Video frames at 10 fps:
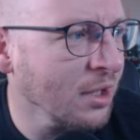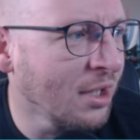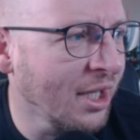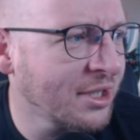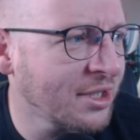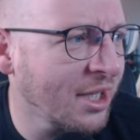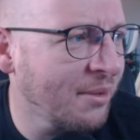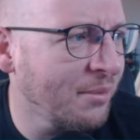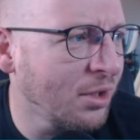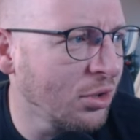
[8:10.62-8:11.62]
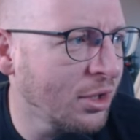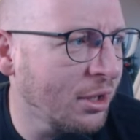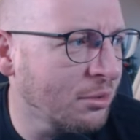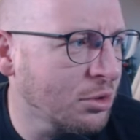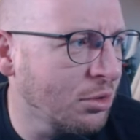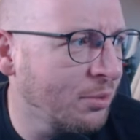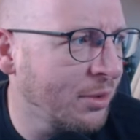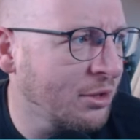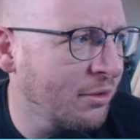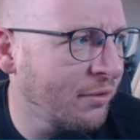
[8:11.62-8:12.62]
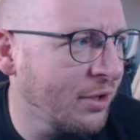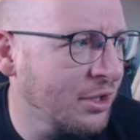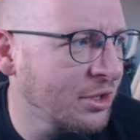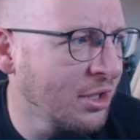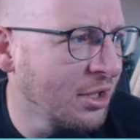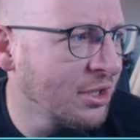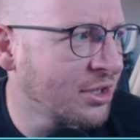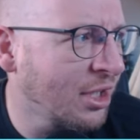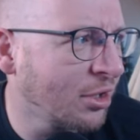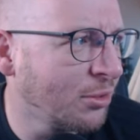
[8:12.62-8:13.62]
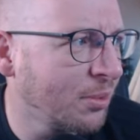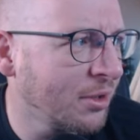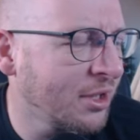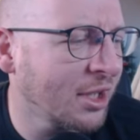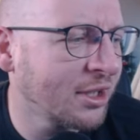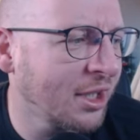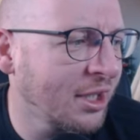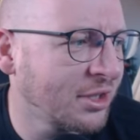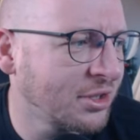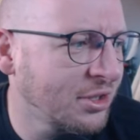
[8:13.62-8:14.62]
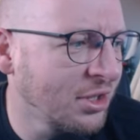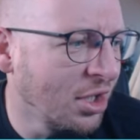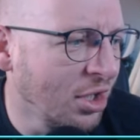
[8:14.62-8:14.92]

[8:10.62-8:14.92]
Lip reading: let's look at our squad, make sure everything's set up, tactics.